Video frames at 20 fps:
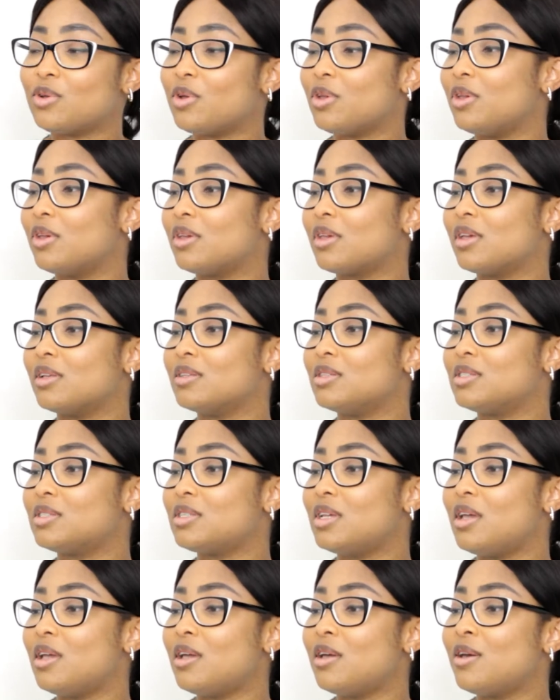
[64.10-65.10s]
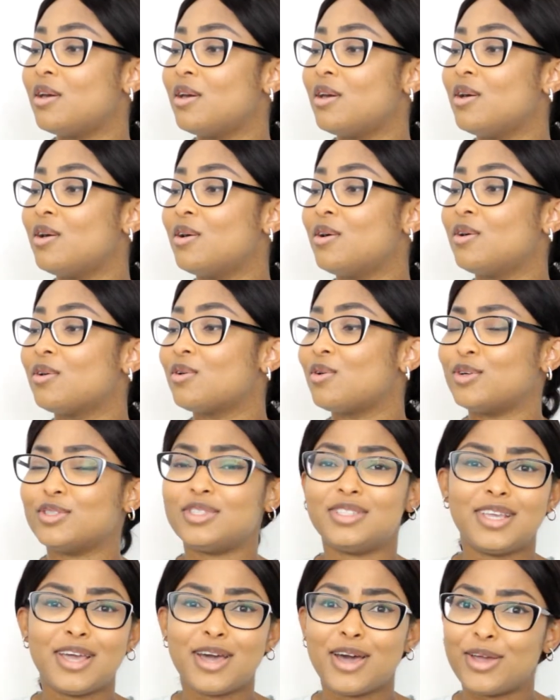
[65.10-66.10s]
you can see,
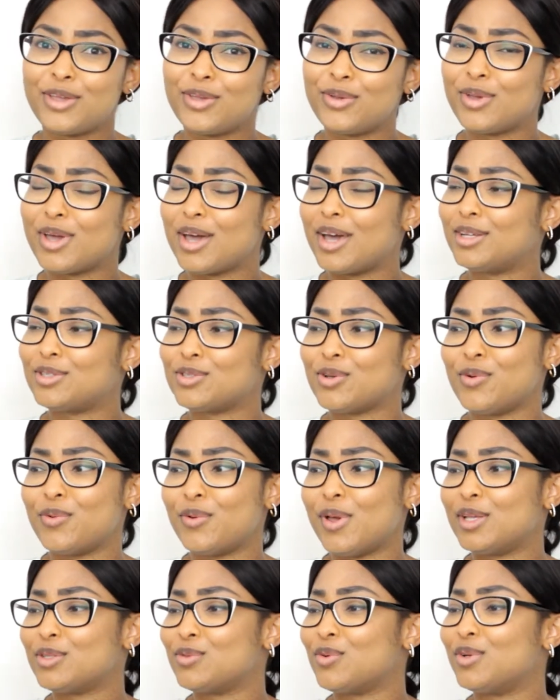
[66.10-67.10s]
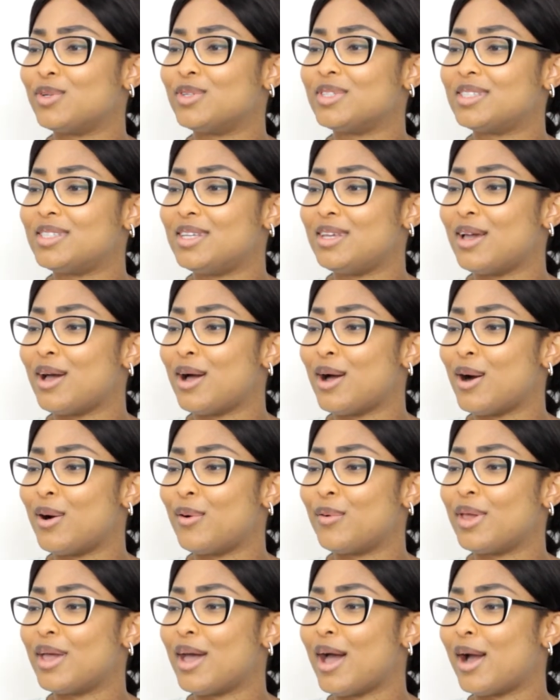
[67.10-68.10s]
because yeah, you guys always want to see
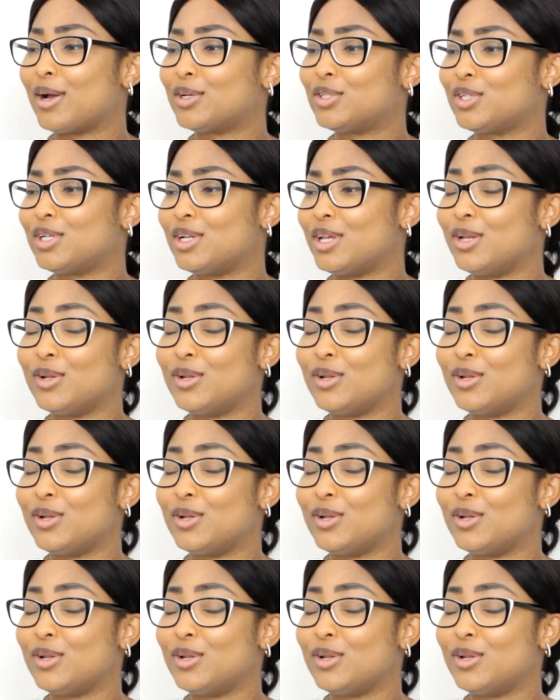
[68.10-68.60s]
how it actually